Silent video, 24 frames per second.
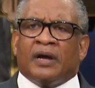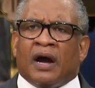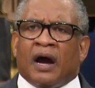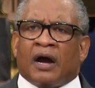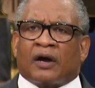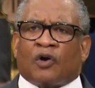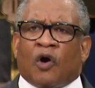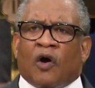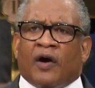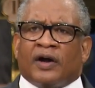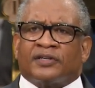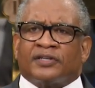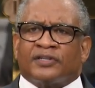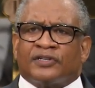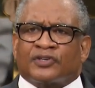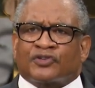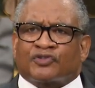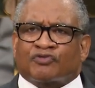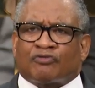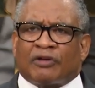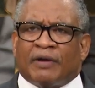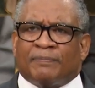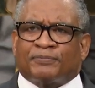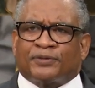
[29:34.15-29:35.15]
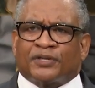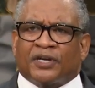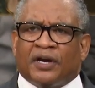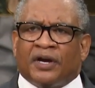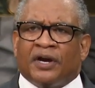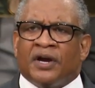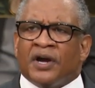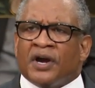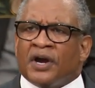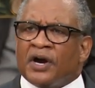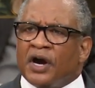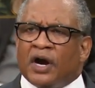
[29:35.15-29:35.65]
according to the scripture,
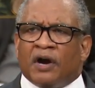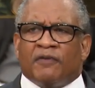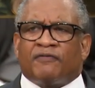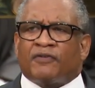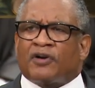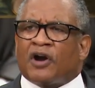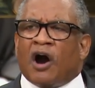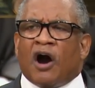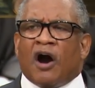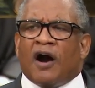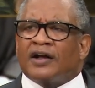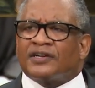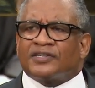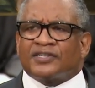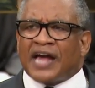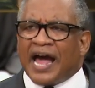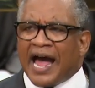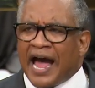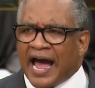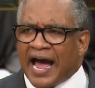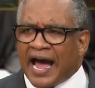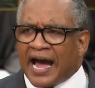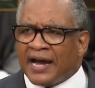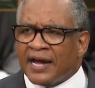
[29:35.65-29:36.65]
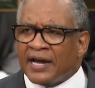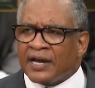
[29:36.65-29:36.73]
of God's eye,